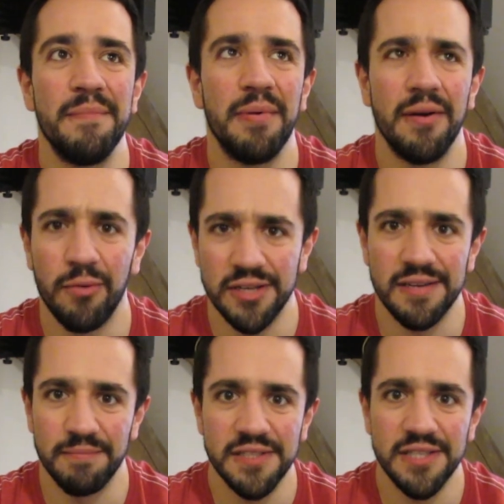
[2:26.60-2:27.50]
But once
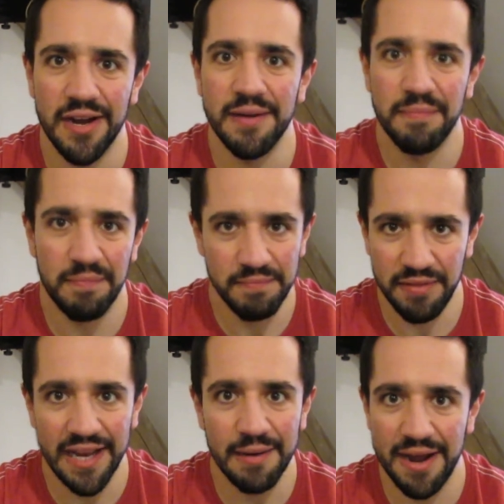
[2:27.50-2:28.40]
I started
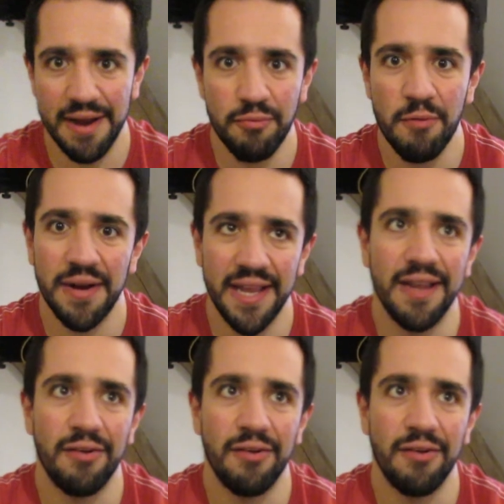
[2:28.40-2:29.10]
thinking about it properly,